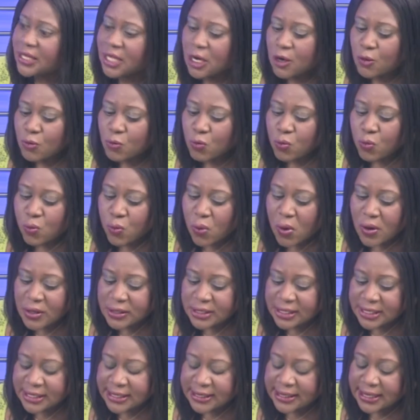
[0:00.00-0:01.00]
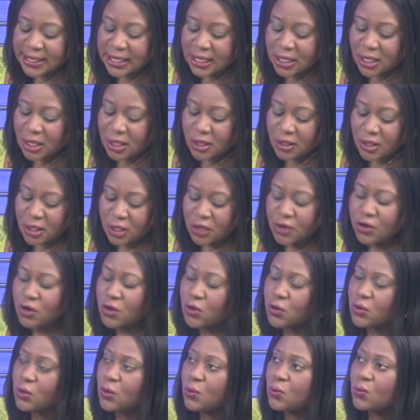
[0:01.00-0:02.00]
Now, what
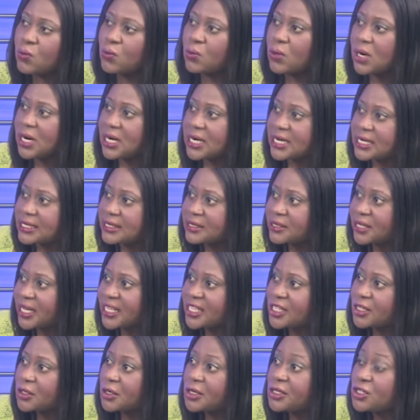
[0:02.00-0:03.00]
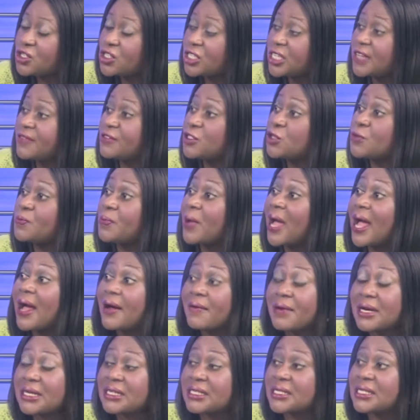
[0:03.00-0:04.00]
words are you going to give to
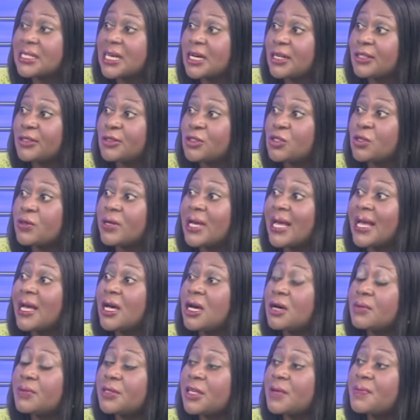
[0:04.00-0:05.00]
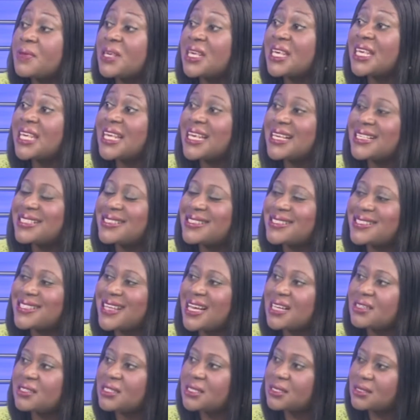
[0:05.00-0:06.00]
parents now to help them
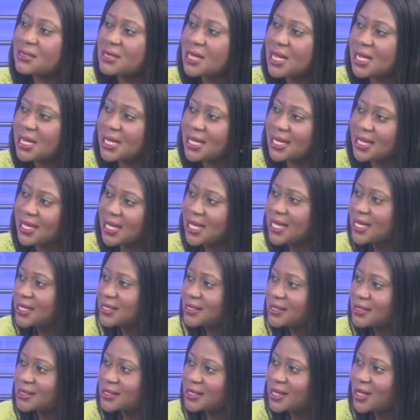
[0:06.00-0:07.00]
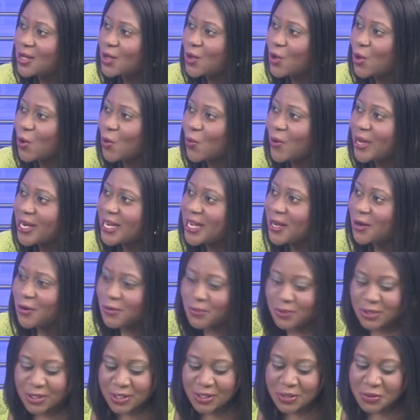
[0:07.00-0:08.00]
kickstart their kids when it
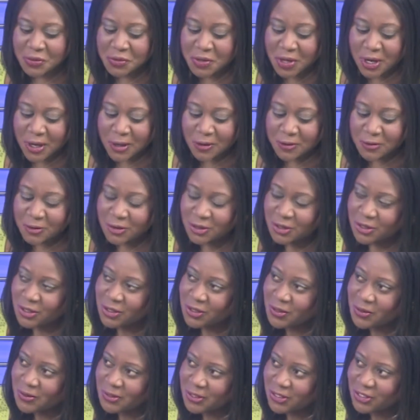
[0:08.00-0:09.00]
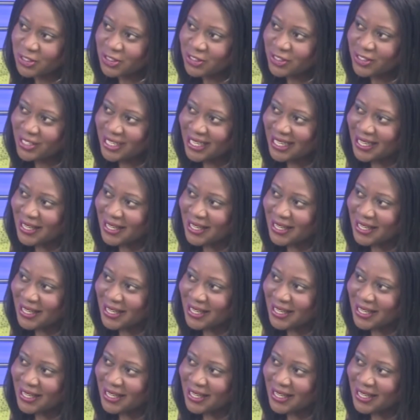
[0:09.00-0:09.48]
comes to such